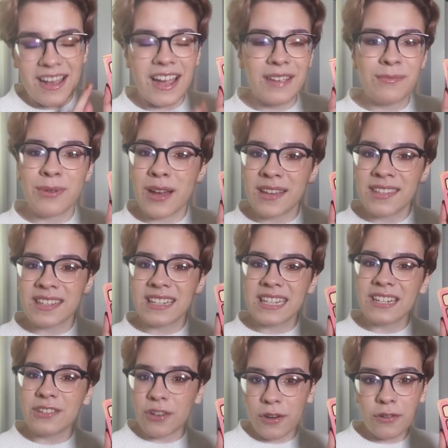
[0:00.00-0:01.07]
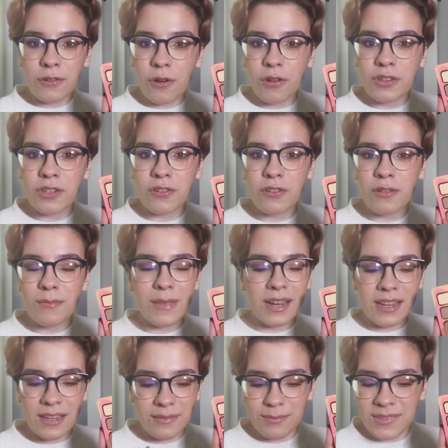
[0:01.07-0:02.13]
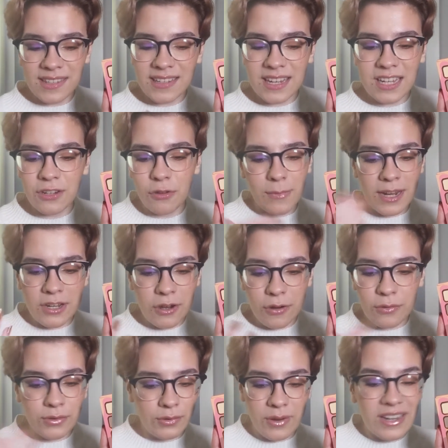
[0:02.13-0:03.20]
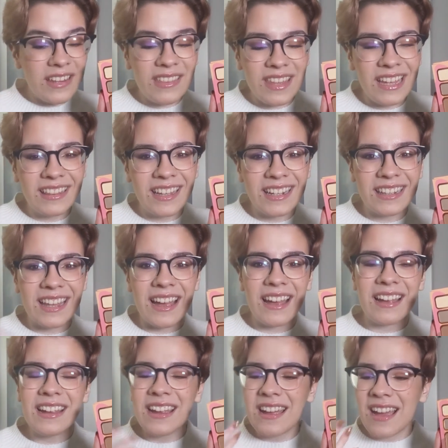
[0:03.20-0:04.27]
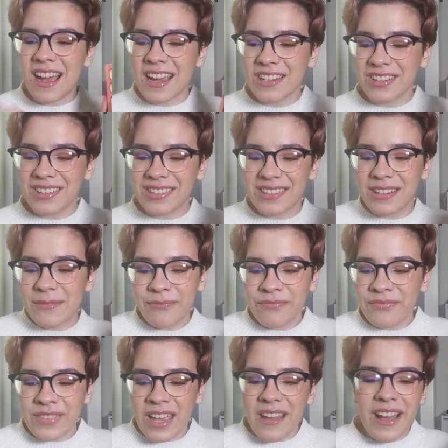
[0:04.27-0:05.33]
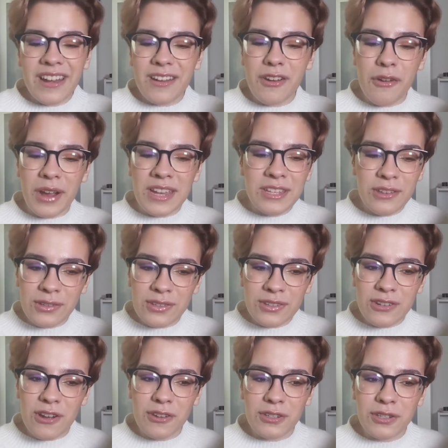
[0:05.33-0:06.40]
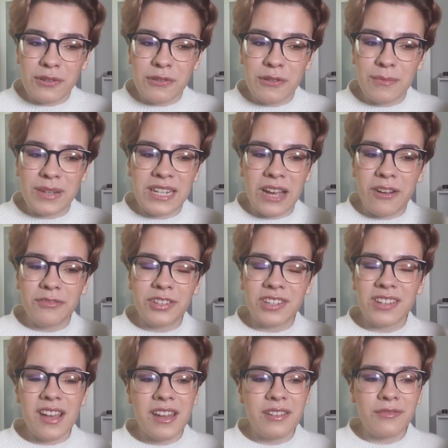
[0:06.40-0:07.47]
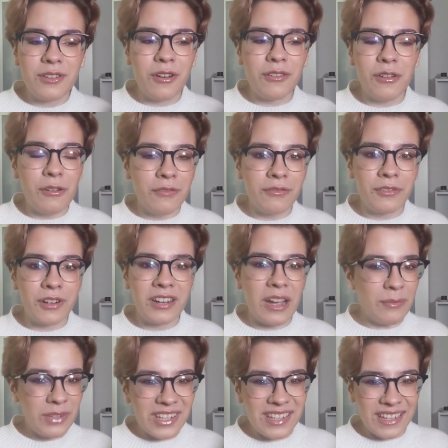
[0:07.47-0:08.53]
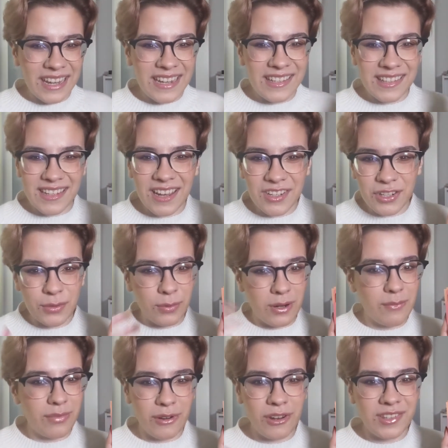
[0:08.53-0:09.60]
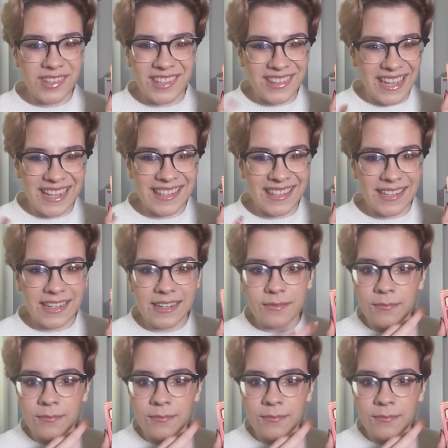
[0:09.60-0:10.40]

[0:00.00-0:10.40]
I personally don't contour my skin or my nose or anything like that. I don't know, I used to contour, but now I've just kind of gotten over it. I'm just lazy. I just want to bronze and that's it.